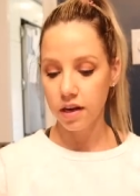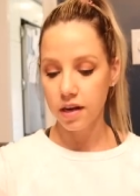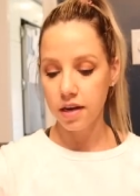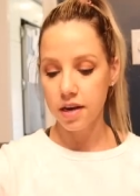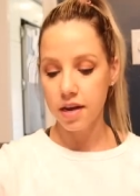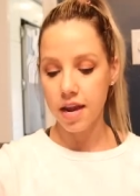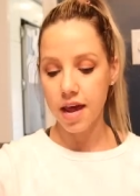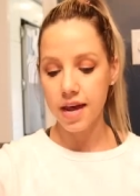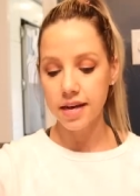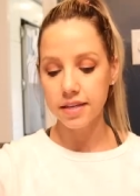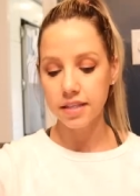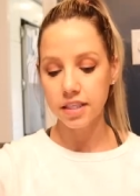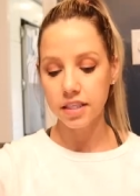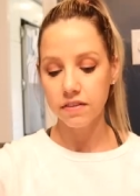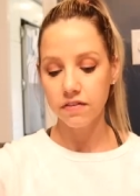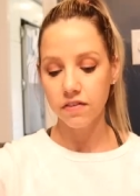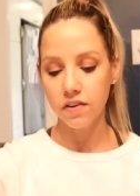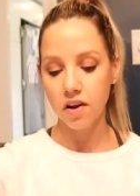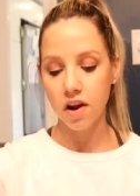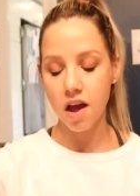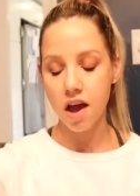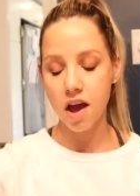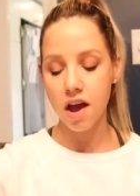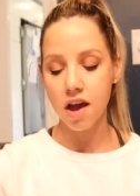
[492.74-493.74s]
Next,
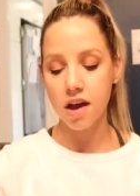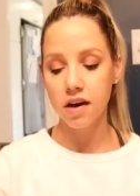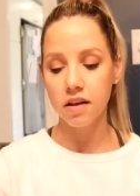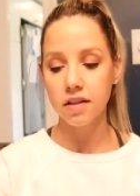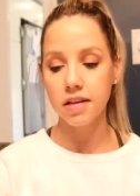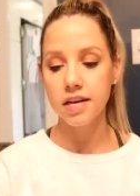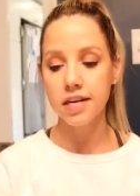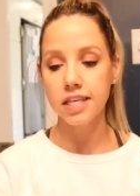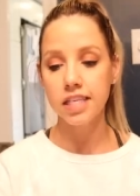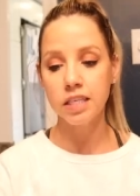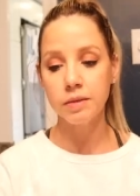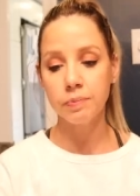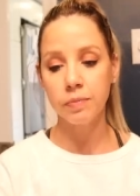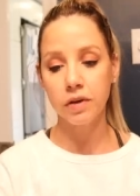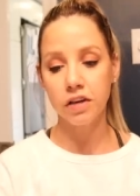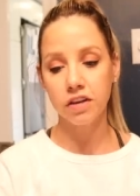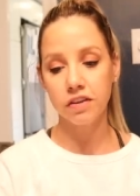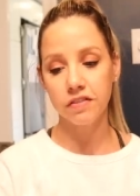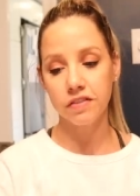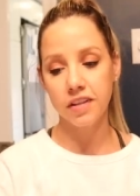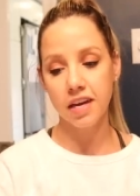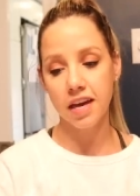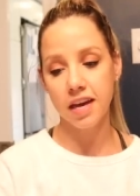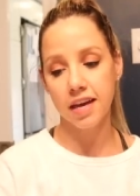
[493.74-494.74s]
for Ella's
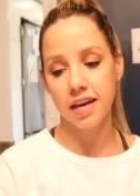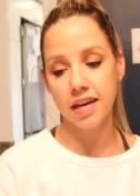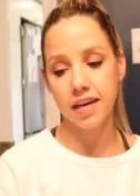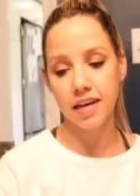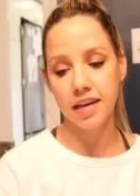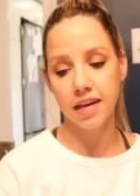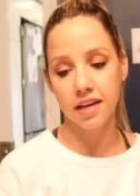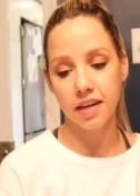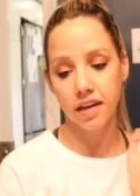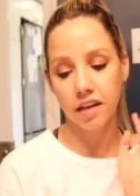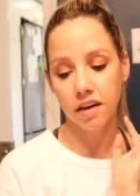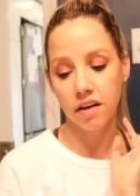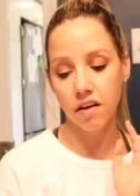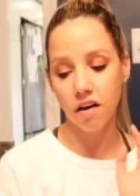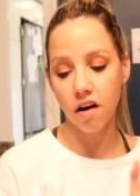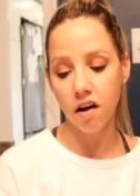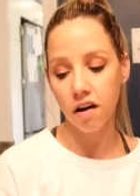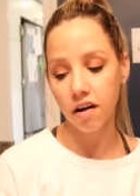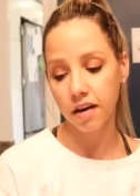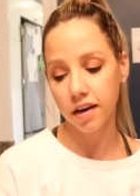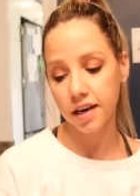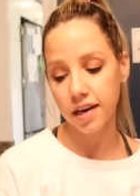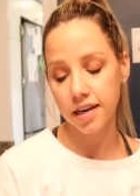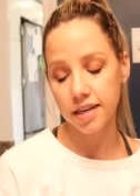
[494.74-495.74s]
birthday in
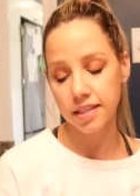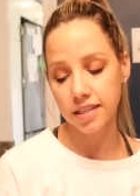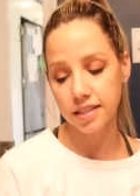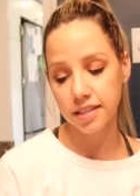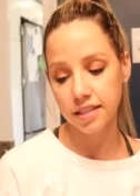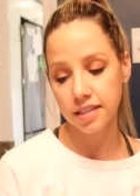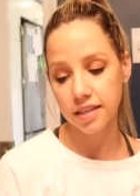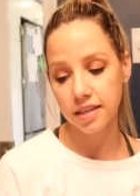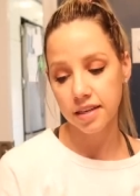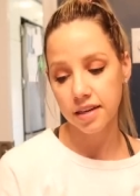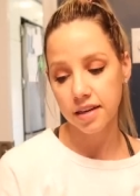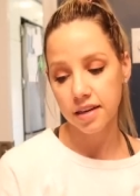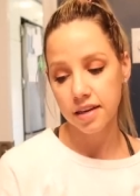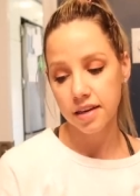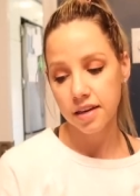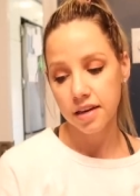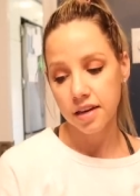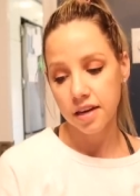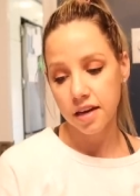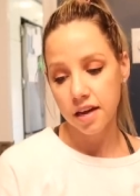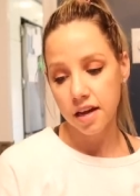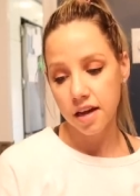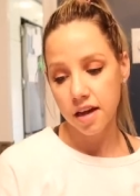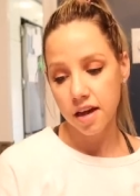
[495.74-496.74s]
August,
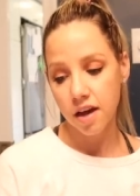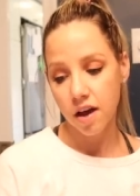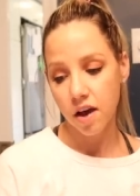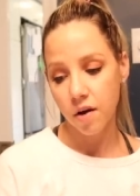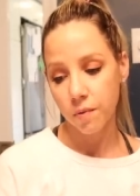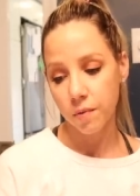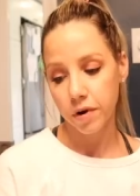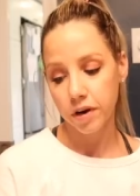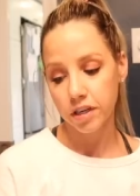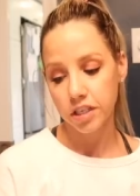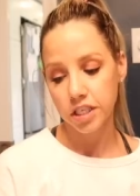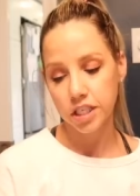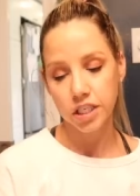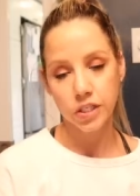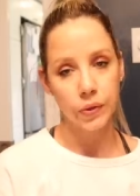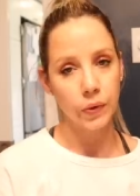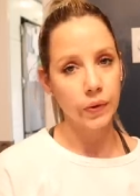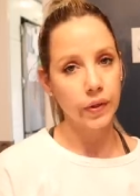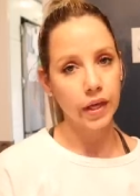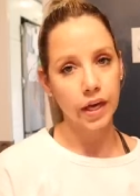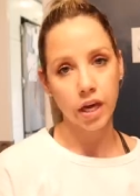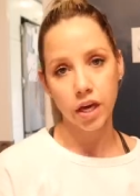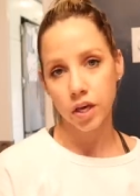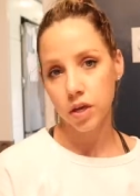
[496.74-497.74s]
we were just doing
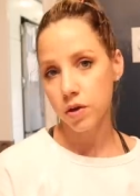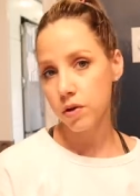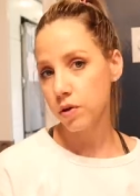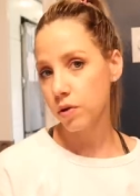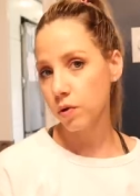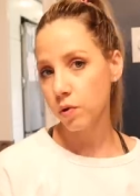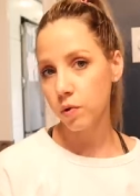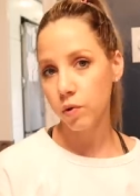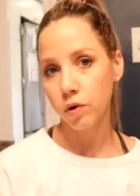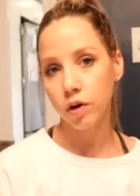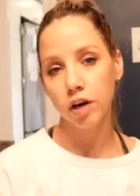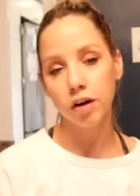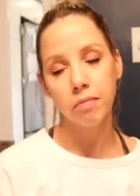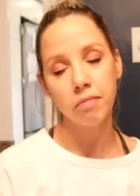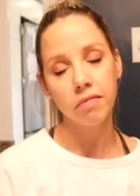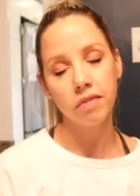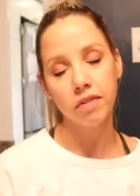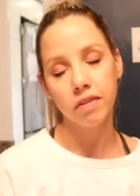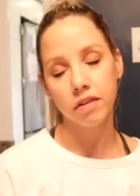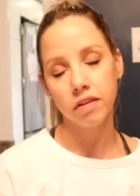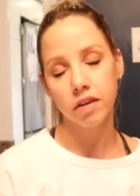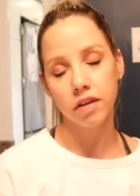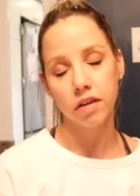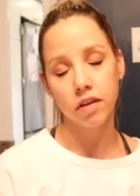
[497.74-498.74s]
like a
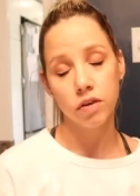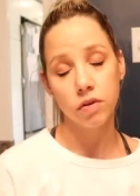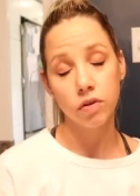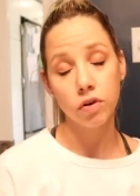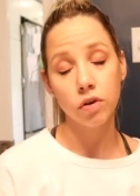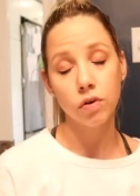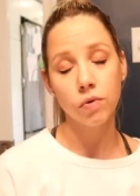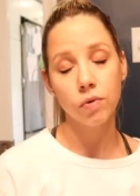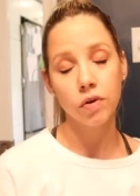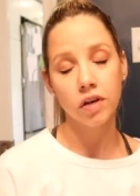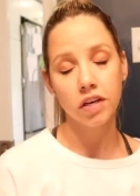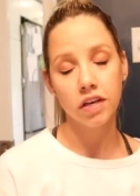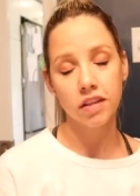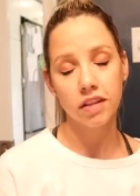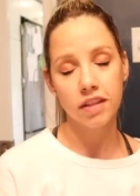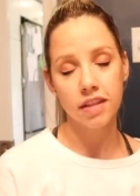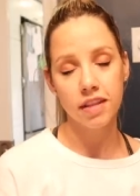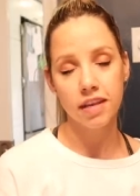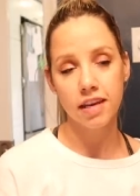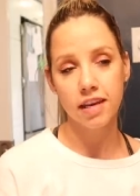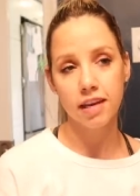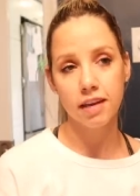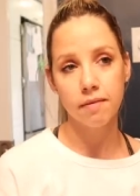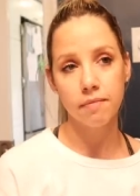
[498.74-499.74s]
unicorn unicorn
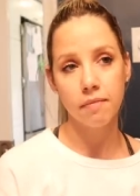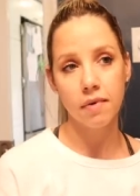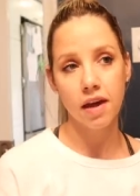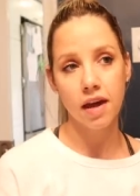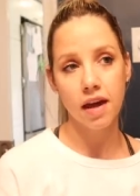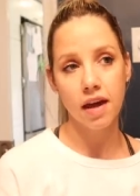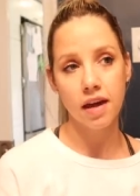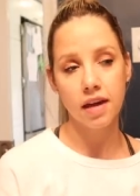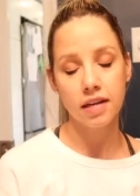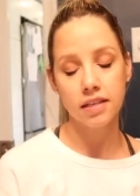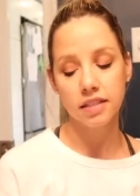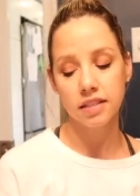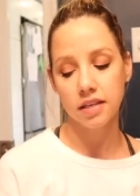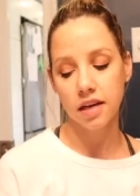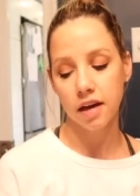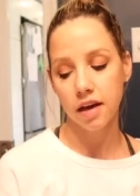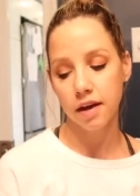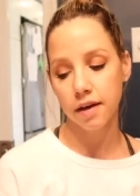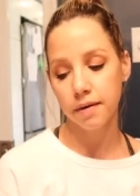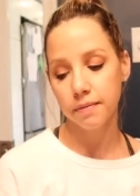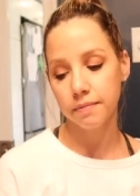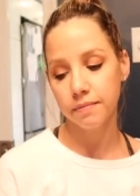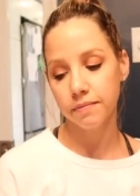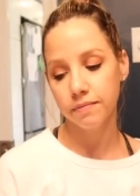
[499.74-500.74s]
theme and
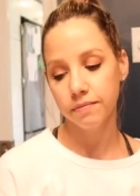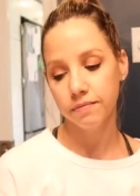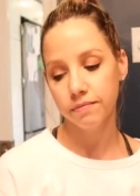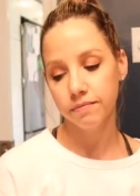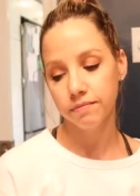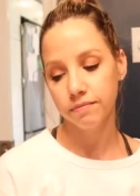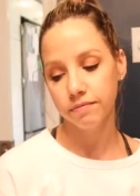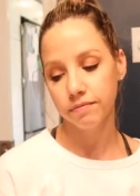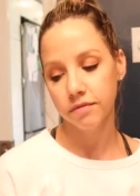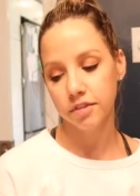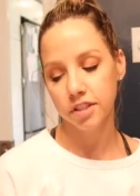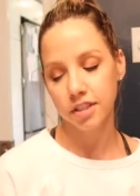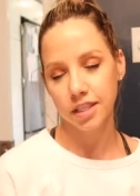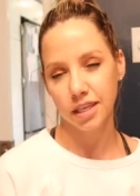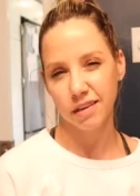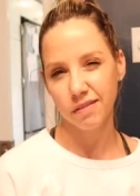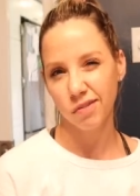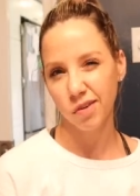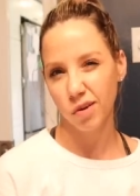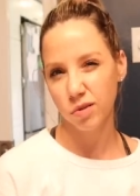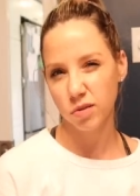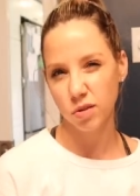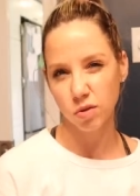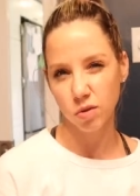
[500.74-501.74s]
um, just like
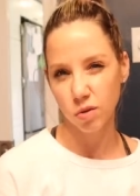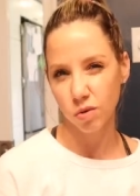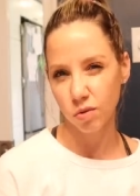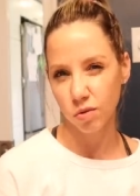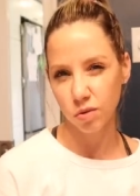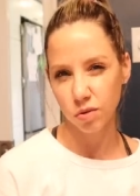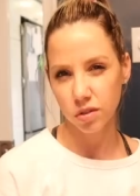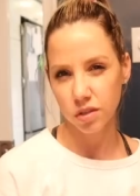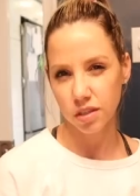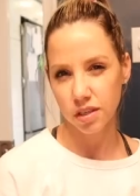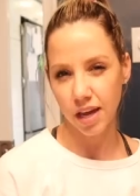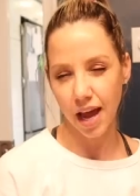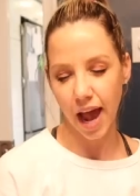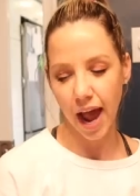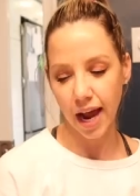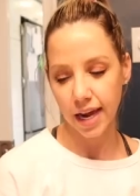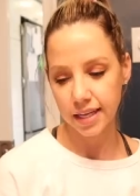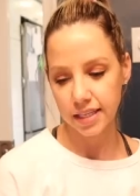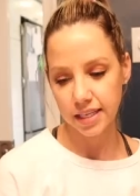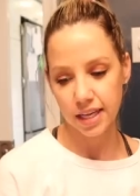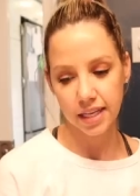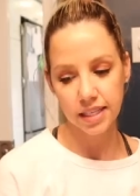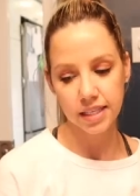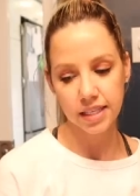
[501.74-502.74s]
rose gold
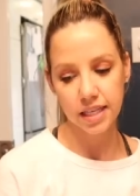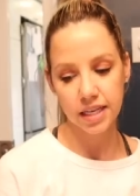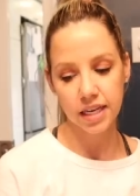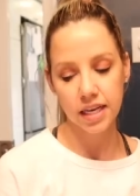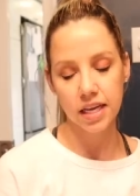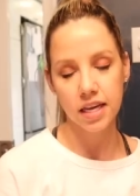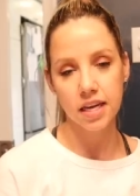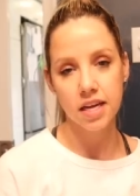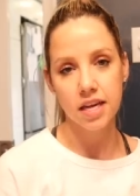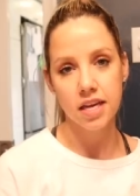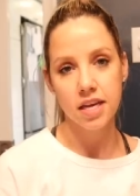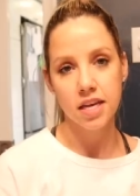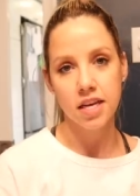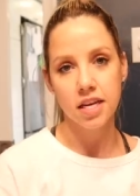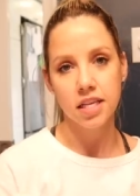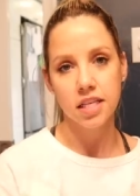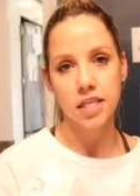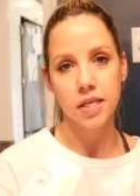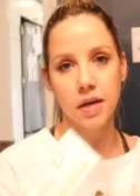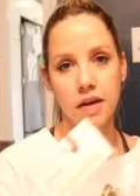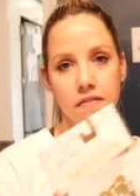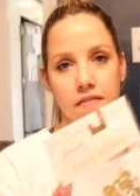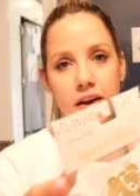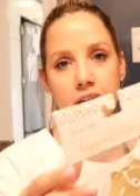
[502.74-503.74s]
accents in it.
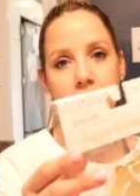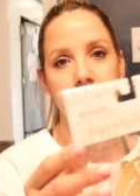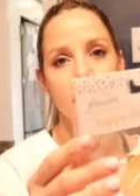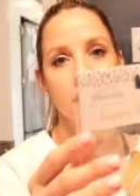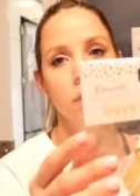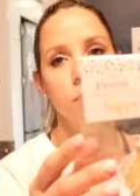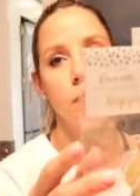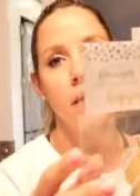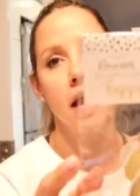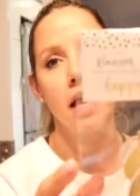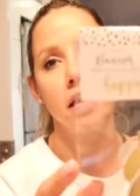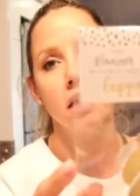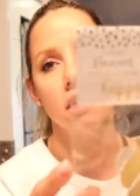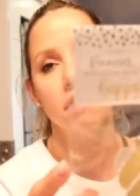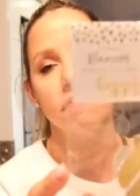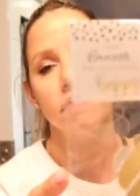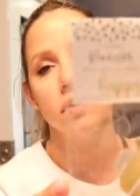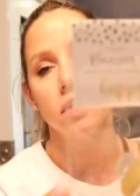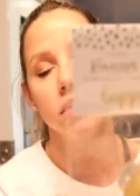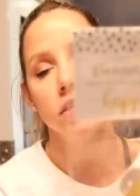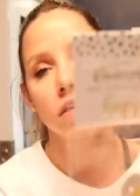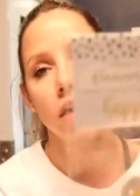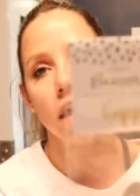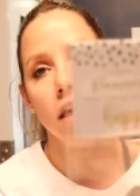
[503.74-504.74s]
So I found this banner
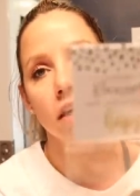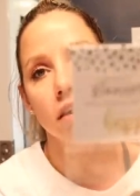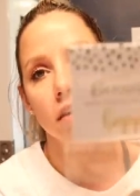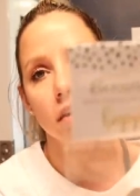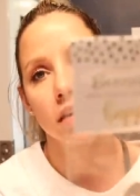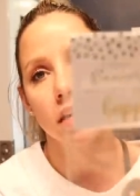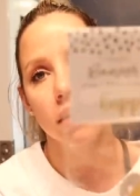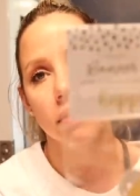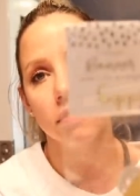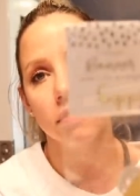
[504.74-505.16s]
for a dollar and